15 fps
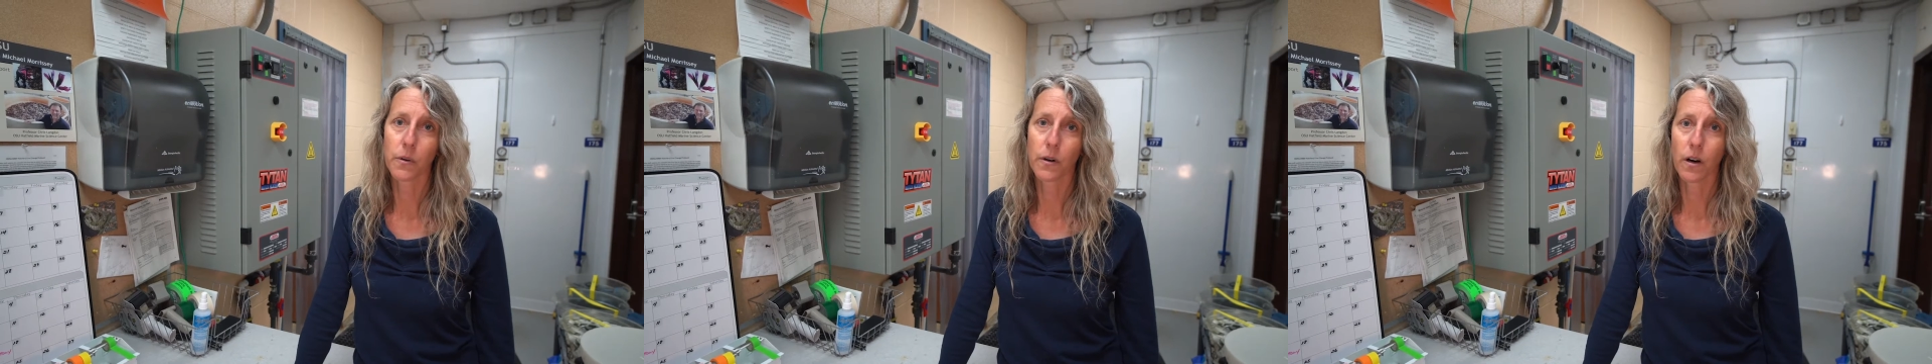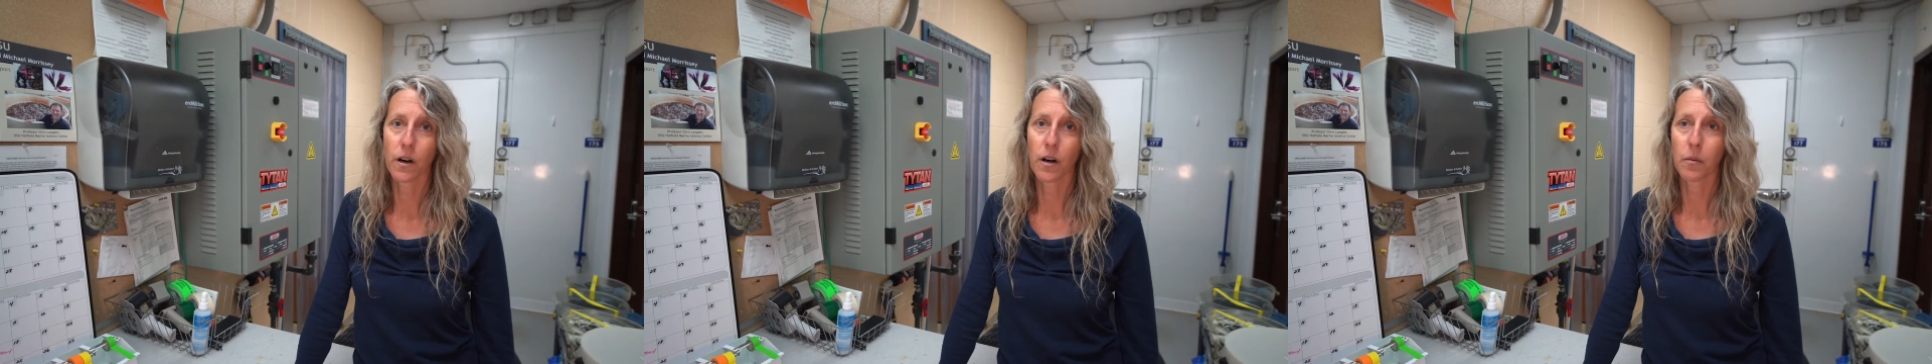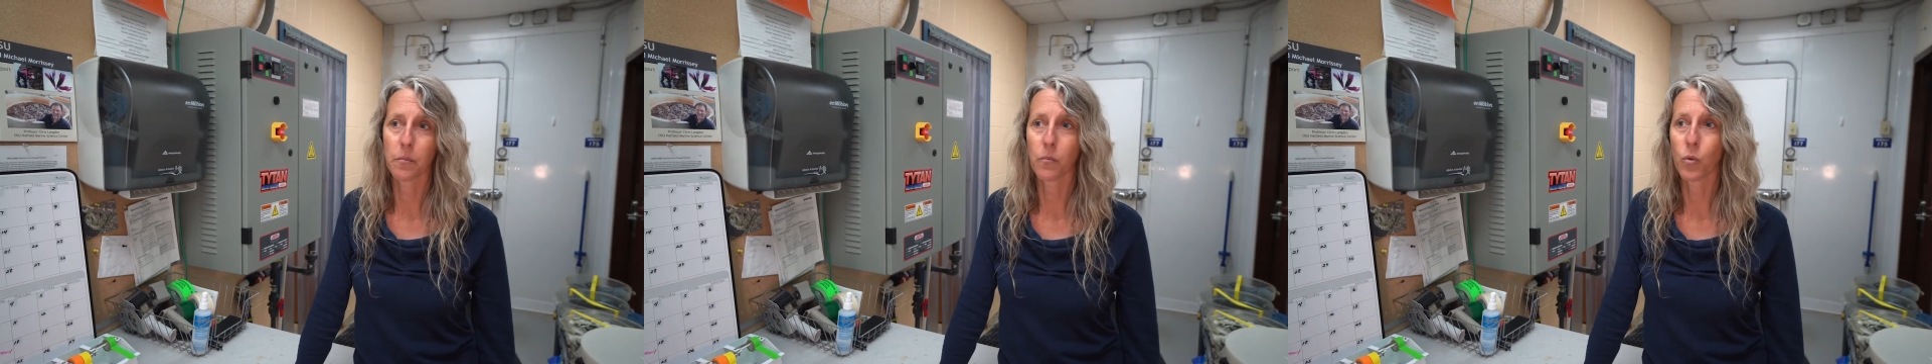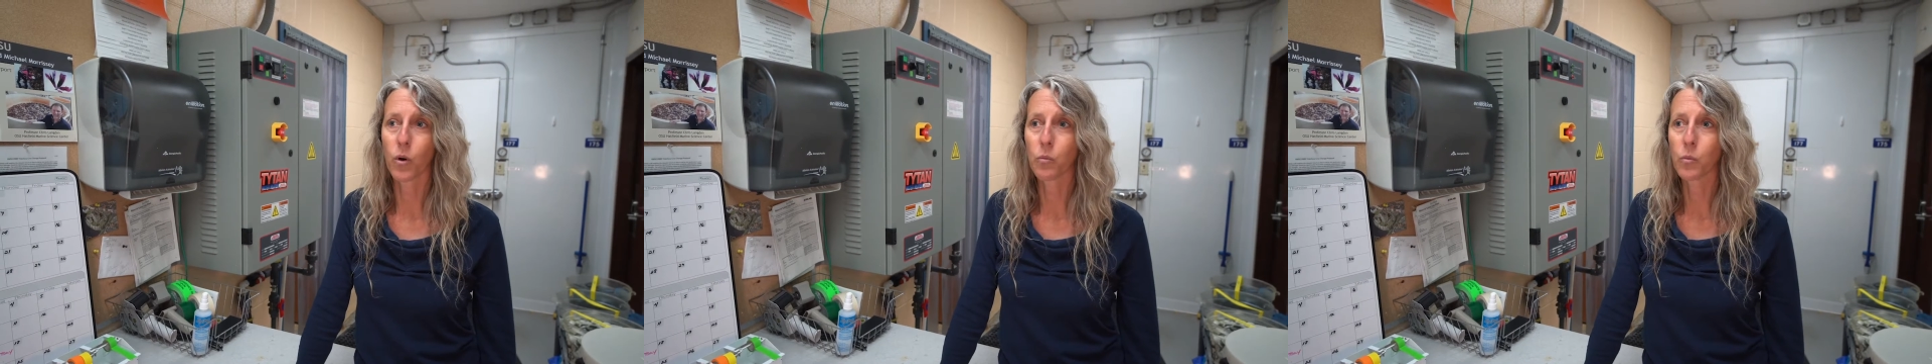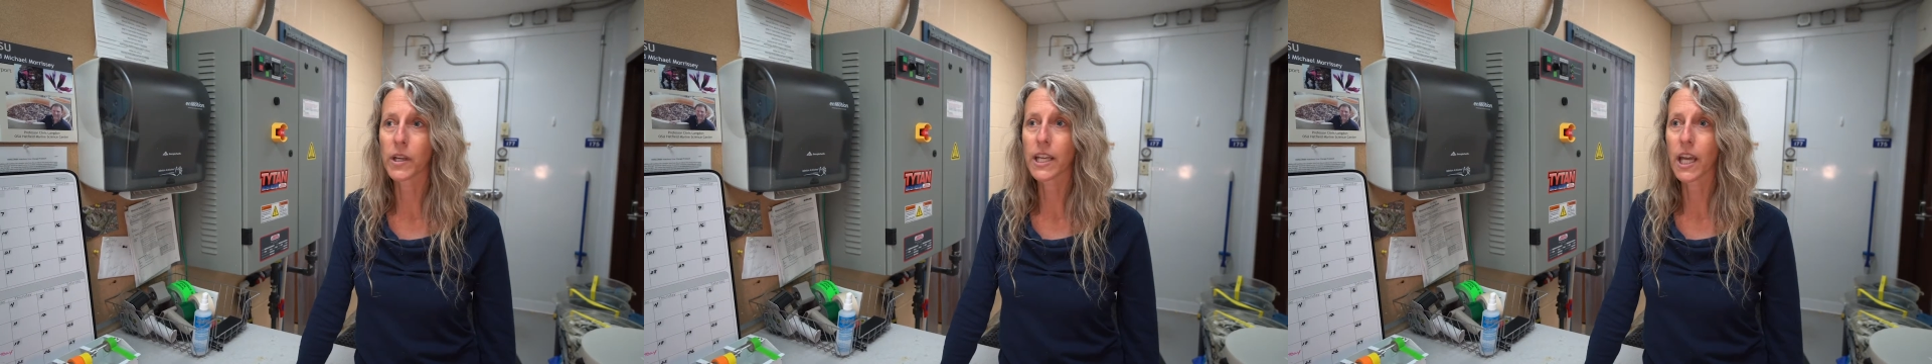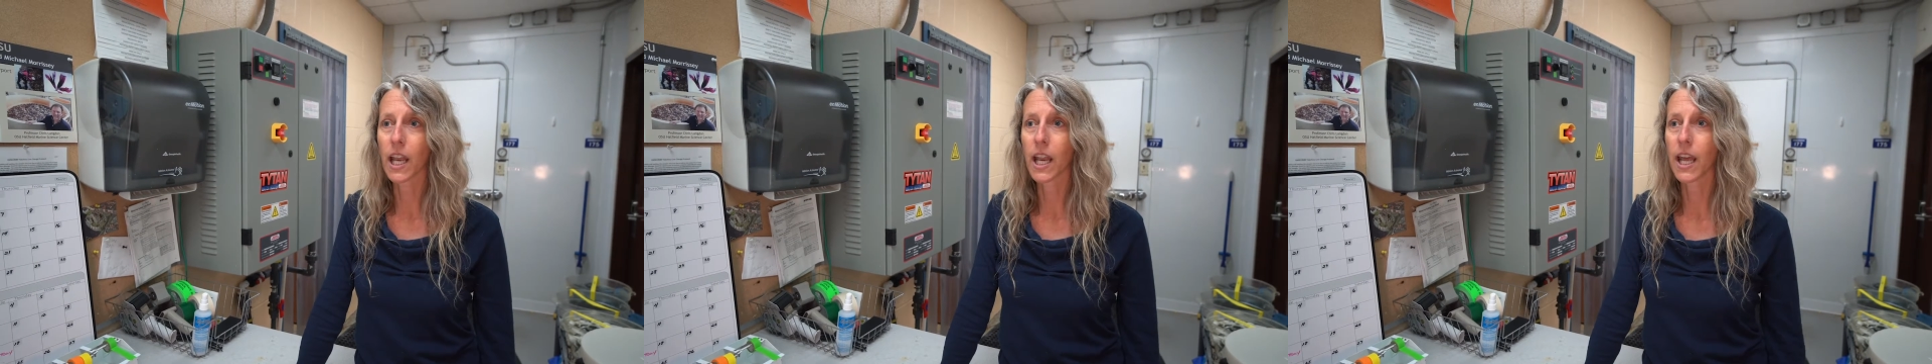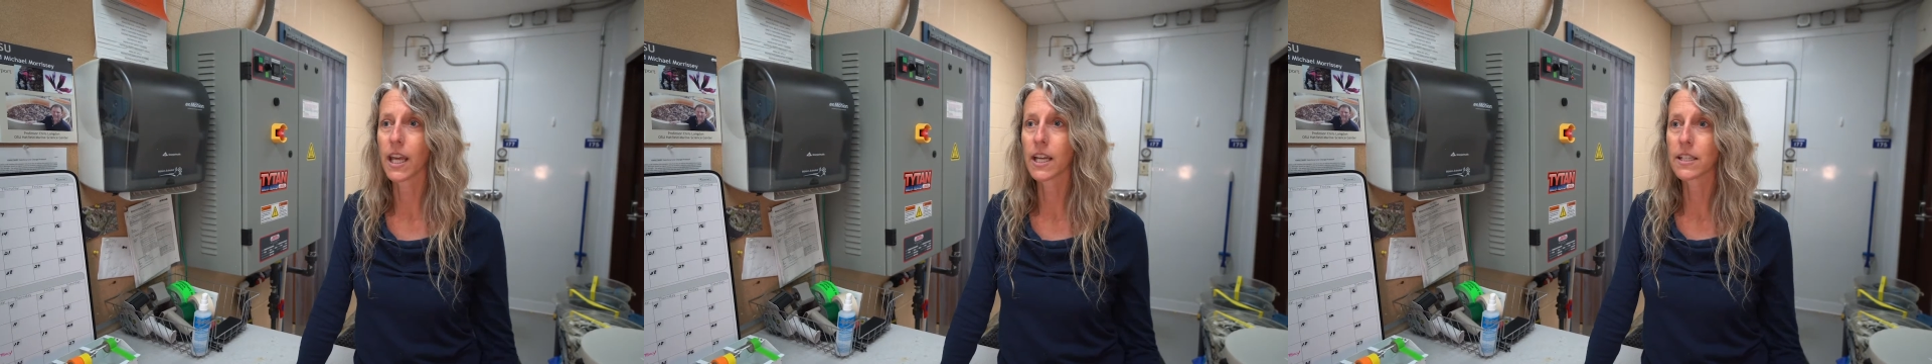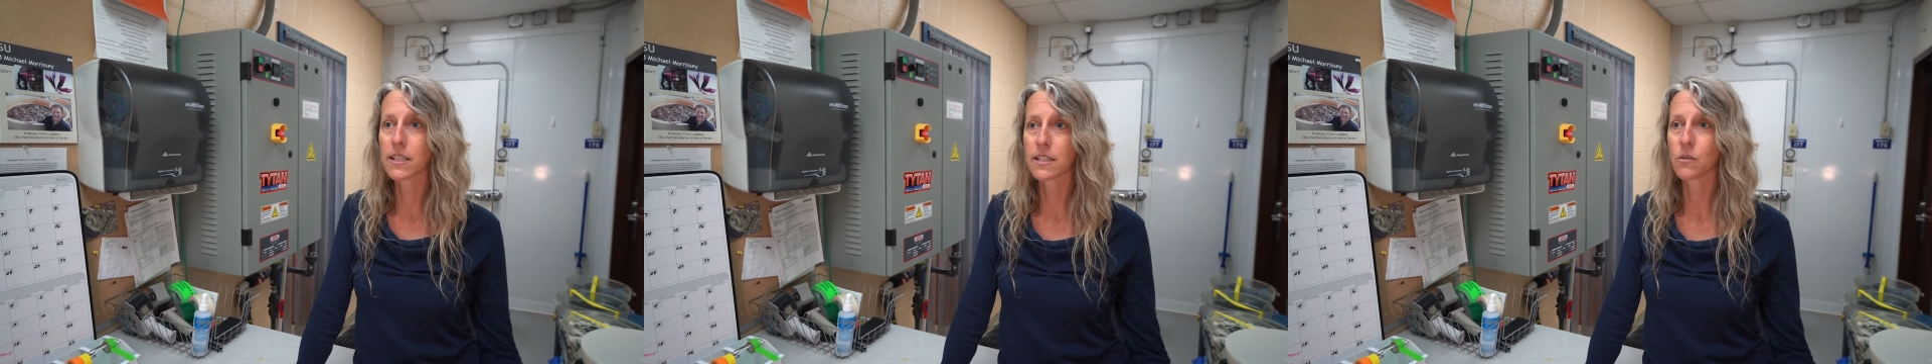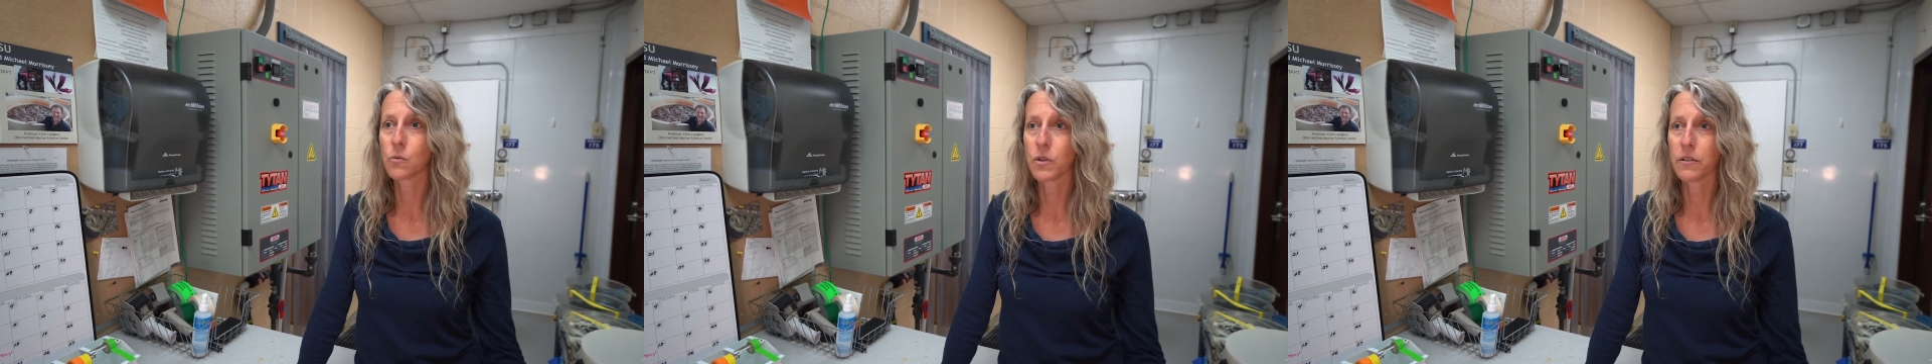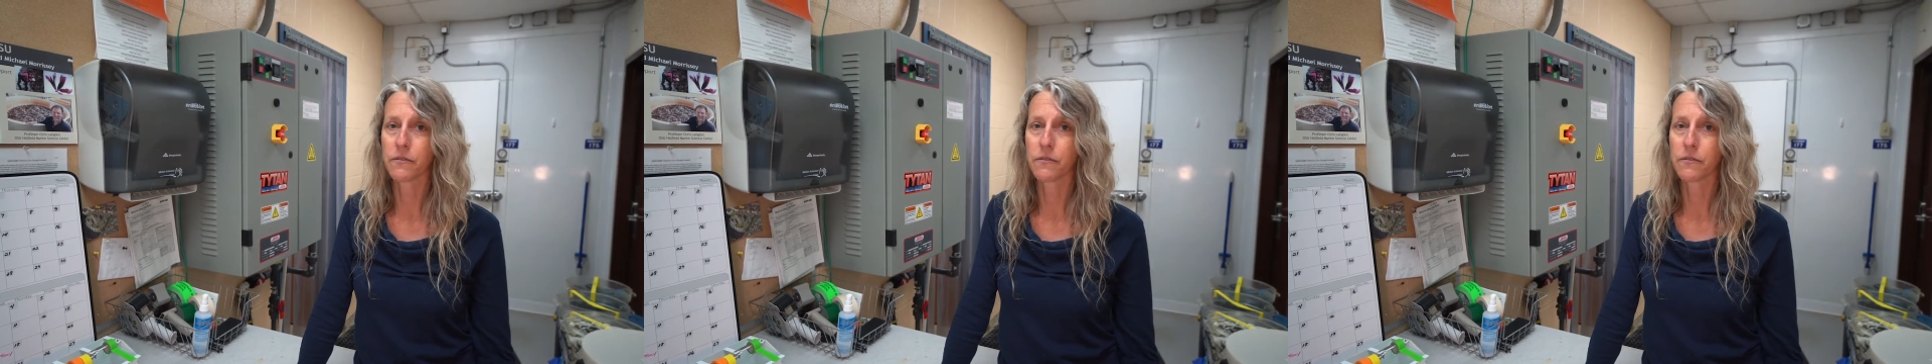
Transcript: Um, when we get eggs that we